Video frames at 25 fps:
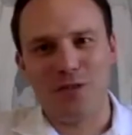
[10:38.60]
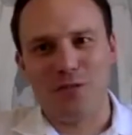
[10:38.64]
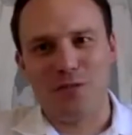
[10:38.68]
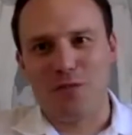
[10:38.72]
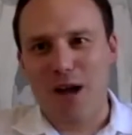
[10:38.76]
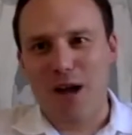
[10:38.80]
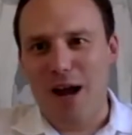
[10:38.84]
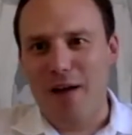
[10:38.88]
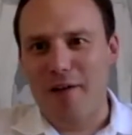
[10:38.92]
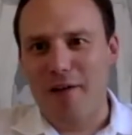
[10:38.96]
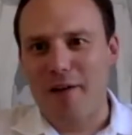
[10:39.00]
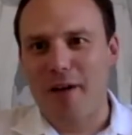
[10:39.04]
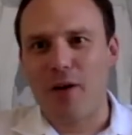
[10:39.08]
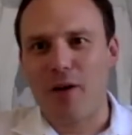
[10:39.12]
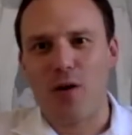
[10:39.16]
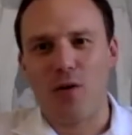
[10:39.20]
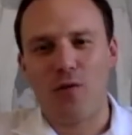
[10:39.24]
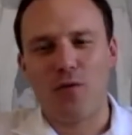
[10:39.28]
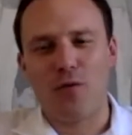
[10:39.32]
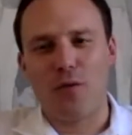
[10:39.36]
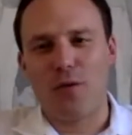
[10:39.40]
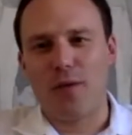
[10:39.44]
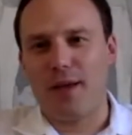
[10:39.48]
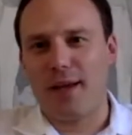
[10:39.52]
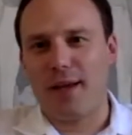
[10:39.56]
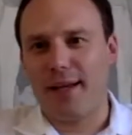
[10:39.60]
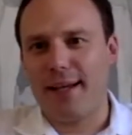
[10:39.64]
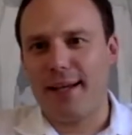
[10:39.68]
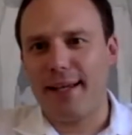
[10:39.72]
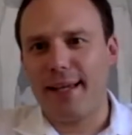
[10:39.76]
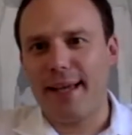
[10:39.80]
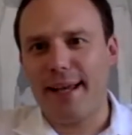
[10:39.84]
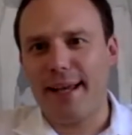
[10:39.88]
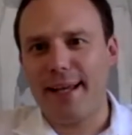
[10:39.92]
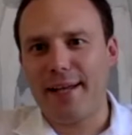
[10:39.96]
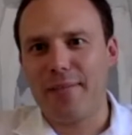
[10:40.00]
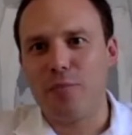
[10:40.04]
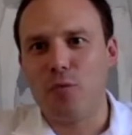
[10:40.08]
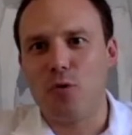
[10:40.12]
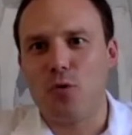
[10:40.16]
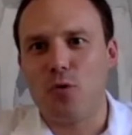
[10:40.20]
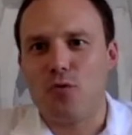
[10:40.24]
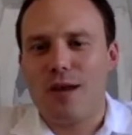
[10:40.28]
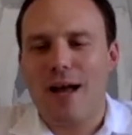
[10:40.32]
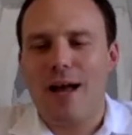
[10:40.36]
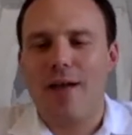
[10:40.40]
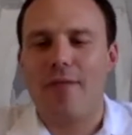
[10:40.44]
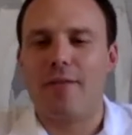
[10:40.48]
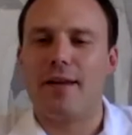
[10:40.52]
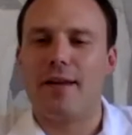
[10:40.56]
of rounding off your thing and getting a more
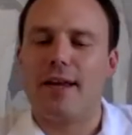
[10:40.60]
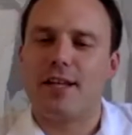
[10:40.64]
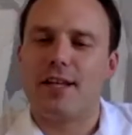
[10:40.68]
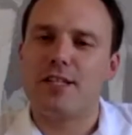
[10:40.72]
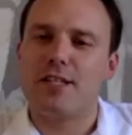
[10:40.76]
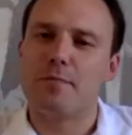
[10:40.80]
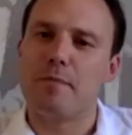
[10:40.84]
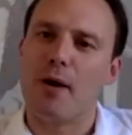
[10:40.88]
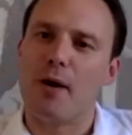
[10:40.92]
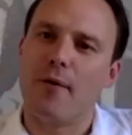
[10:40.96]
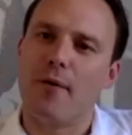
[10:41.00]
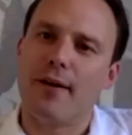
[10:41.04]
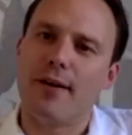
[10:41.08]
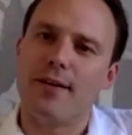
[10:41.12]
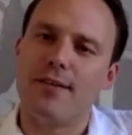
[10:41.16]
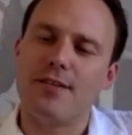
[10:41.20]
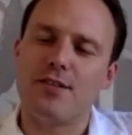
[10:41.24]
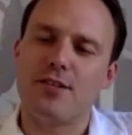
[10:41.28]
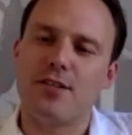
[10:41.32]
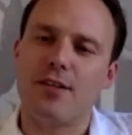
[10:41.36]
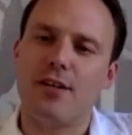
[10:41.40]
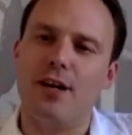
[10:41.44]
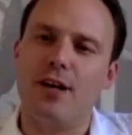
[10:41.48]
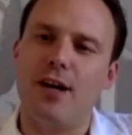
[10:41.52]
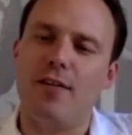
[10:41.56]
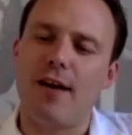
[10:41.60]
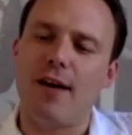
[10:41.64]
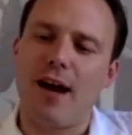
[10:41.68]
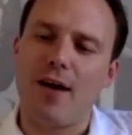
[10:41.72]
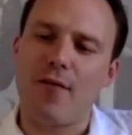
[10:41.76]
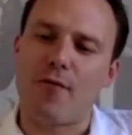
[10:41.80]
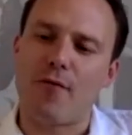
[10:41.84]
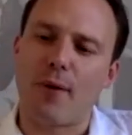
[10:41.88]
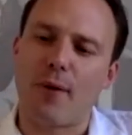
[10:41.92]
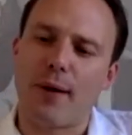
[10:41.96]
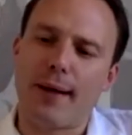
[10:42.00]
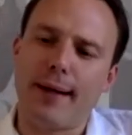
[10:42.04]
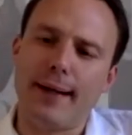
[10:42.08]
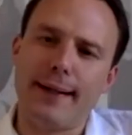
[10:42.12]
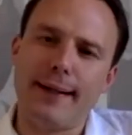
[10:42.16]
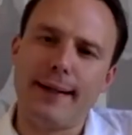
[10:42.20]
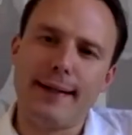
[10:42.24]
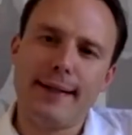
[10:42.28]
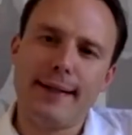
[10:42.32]
rounded experience of Africa.